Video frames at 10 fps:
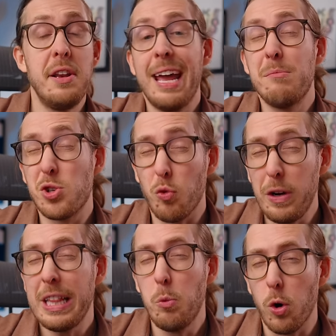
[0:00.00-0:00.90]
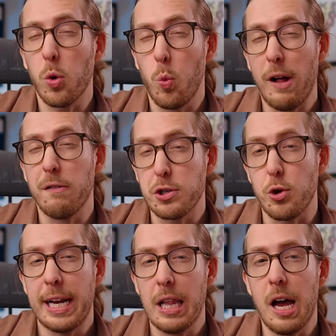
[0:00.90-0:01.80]
names really work well for
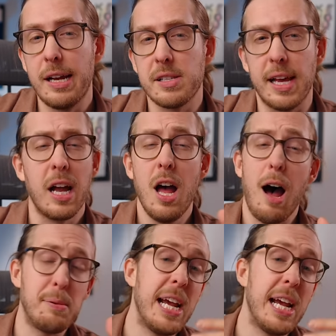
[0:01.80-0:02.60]
train lines. Like, I'm